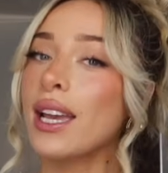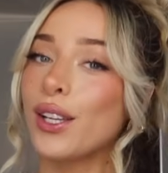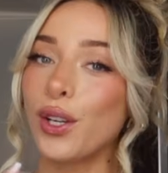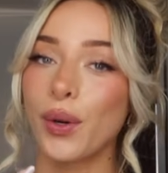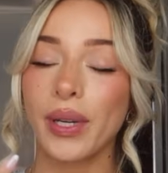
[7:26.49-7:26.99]

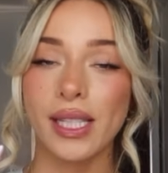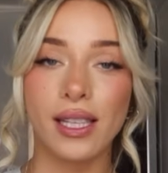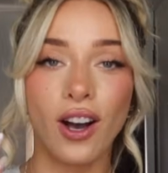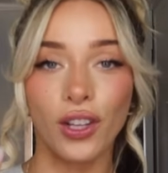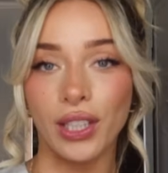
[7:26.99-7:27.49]
You know, it's
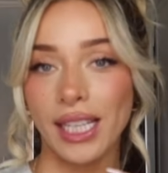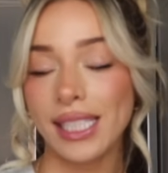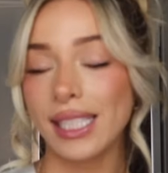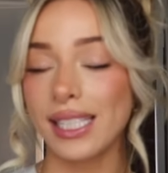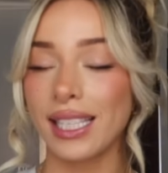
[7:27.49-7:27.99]
the holiday
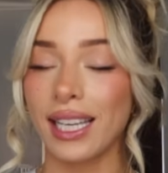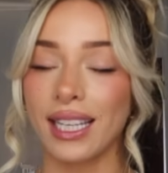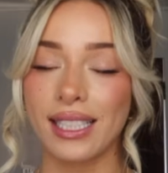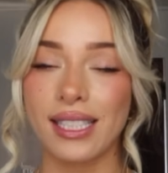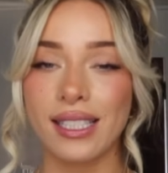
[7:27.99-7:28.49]
season.
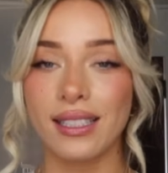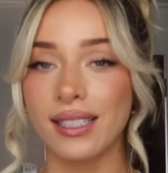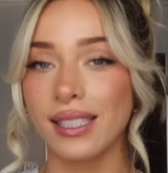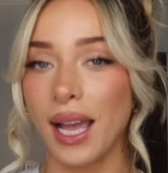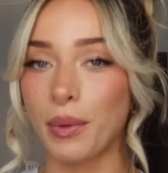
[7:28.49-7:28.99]
It's
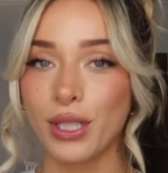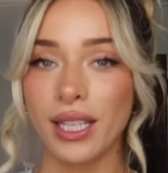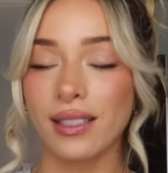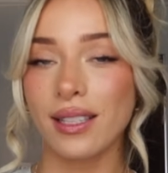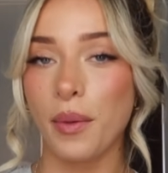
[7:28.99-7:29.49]
cyber
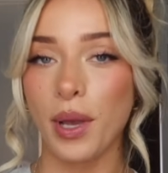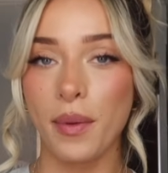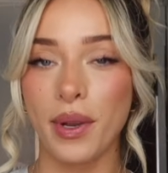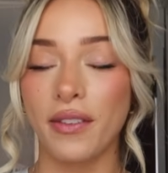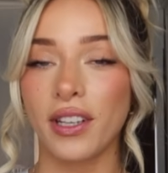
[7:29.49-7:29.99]
sales coming
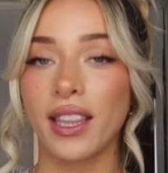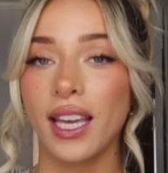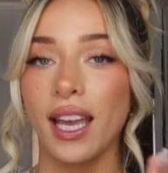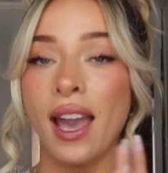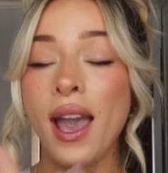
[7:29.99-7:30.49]
up and
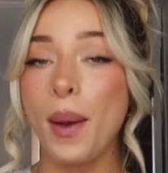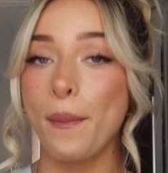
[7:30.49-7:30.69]
everything.